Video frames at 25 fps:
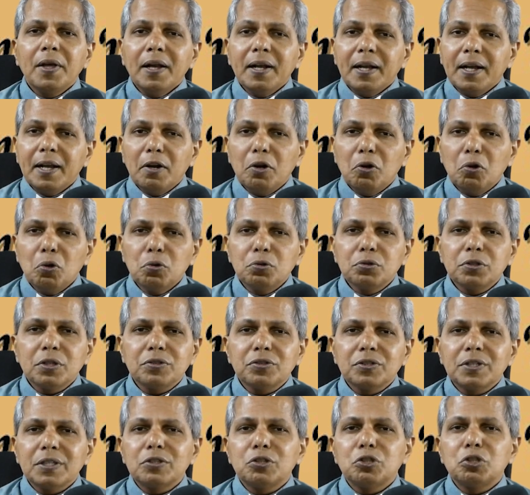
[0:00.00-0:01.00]
He
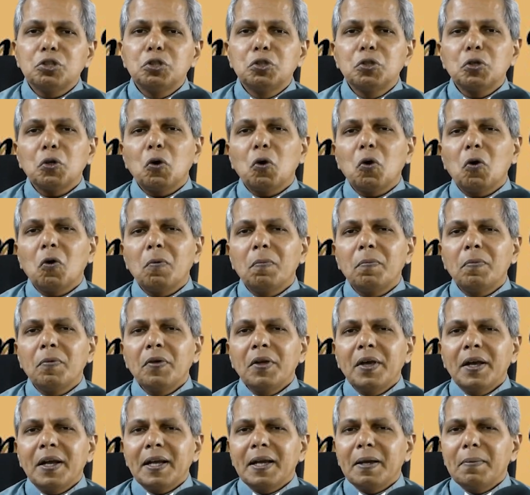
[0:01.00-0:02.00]
loses his job.
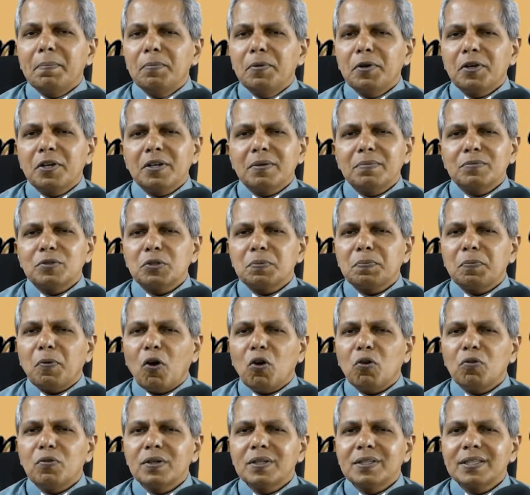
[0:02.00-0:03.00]
He becomes
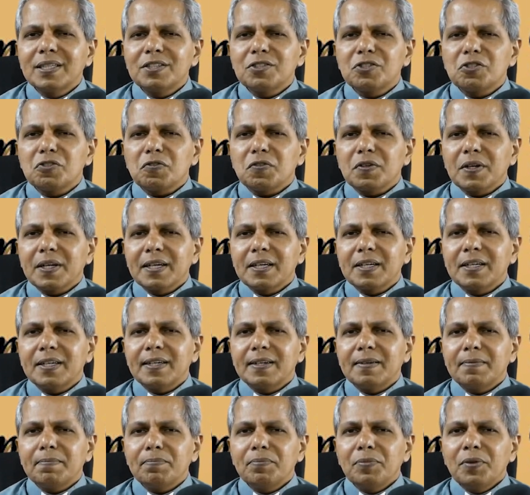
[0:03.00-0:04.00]
poverty
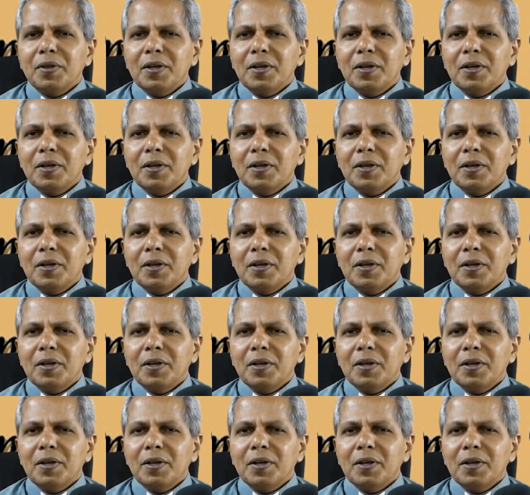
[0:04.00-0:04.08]
stricken.